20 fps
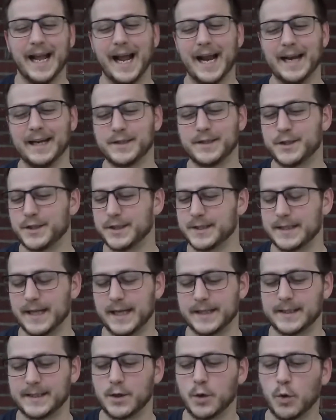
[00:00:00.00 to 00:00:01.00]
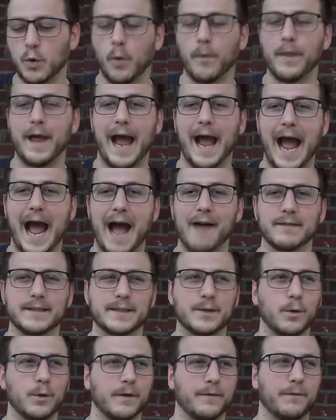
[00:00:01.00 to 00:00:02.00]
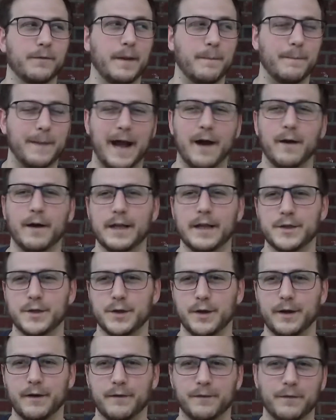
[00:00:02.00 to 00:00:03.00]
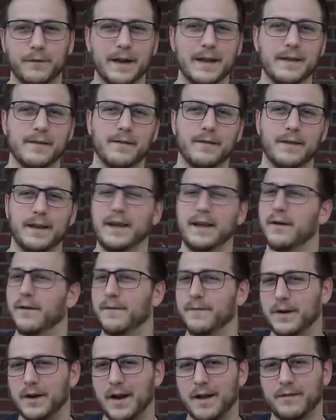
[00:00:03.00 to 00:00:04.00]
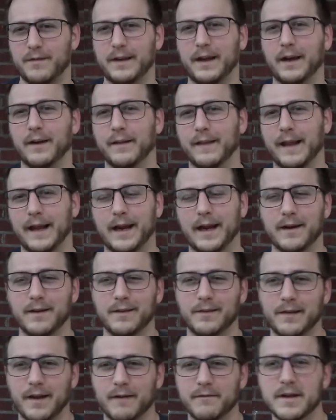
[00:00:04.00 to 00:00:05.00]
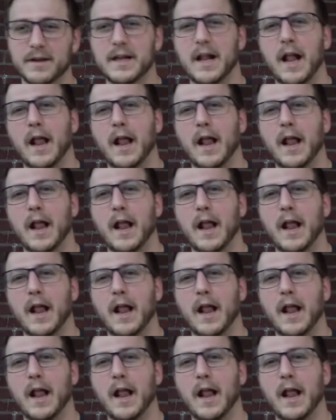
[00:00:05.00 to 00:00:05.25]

And it's cool to have. It's cool to flip out and show your friends, you know, if they're not scared of that kind of stuff.